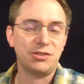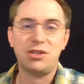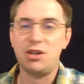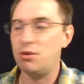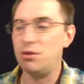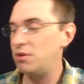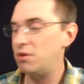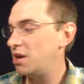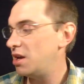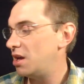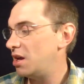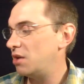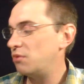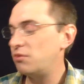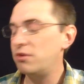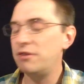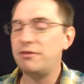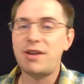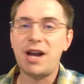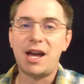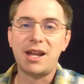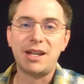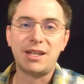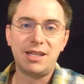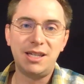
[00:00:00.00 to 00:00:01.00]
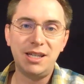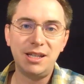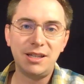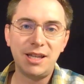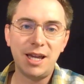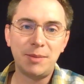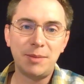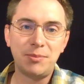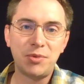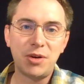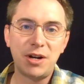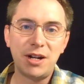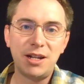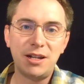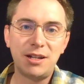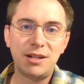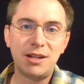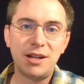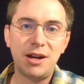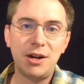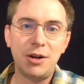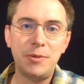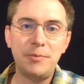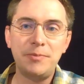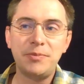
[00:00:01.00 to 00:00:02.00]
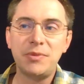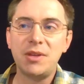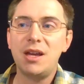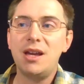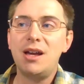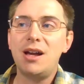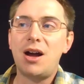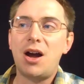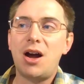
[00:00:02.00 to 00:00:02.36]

And so we've got a heat lamp ready to go.